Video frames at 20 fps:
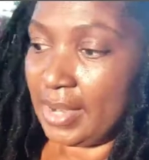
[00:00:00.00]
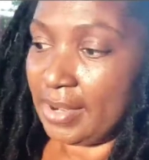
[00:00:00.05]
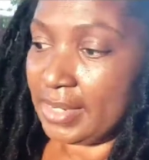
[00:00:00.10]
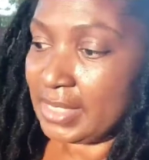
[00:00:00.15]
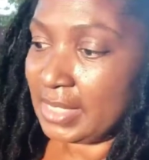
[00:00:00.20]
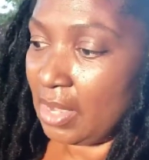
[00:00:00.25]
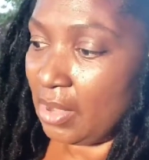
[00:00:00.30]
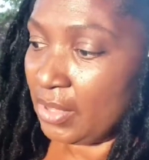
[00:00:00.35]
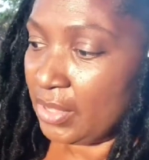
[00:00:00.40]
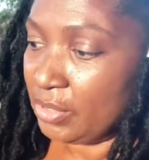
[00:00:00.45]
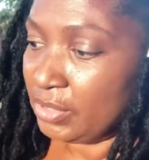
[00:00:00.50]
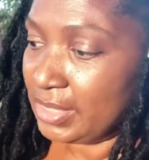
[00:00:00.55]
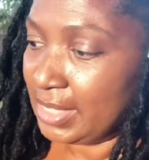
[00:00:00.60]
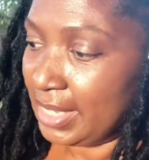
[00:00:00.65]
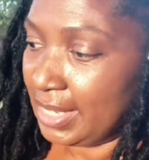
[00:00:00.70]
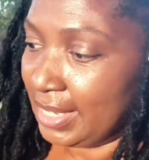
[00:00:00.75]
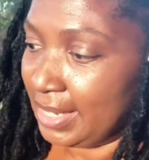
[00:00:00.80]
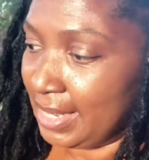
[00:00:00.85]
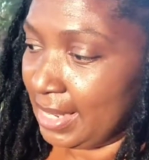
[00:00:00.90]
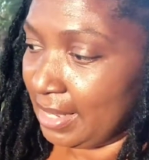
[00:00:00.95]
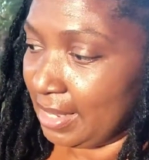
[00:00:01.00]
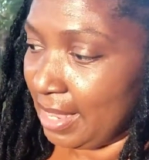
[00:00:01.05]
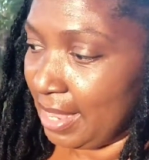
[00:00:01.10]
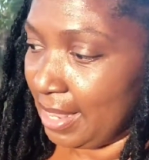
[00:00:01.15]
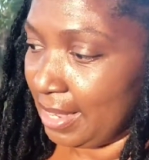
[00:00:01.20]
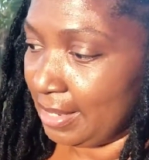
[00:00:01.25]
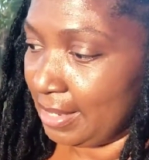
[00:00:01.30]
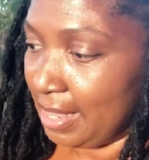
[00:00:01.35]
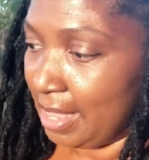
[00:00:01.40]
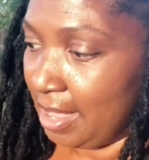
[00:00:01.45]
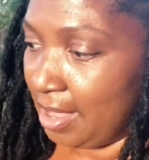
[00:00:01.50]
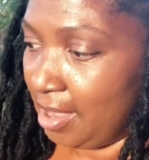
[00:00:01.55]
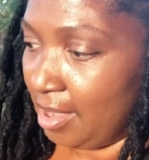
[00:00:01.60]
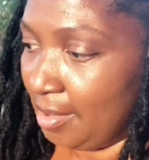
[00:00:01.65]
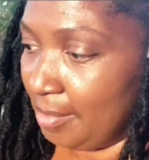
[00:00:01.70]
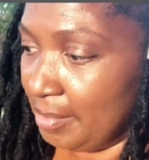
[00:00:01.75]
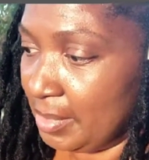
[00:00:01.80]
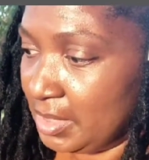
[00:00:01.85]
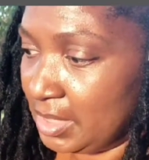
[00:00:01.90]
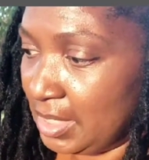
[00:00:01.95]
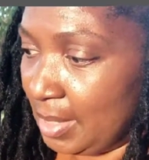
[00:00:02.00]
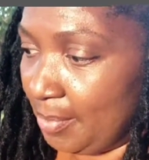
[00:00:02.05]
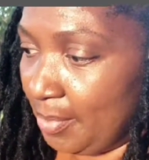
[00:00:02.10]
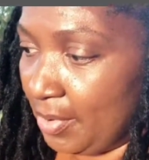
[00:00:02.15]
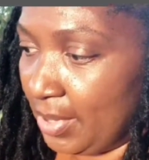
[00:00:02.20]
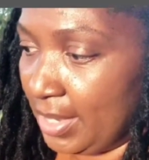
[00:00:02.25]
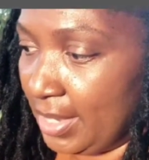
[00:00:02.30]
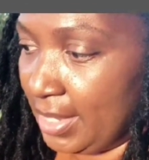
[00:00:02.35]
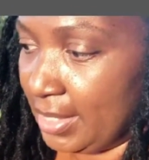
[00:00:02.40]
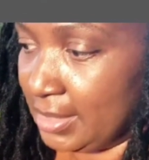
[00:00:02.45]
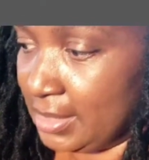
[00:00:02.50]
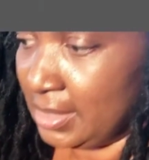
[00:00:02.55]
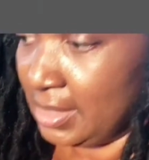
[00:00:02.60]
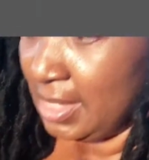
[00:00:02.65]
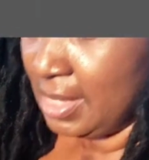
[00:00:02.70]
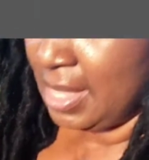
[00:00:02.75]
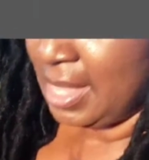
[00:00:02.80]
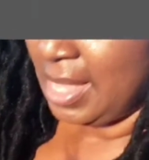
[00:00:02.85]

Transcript: Here's how you take it and, and um, separate it.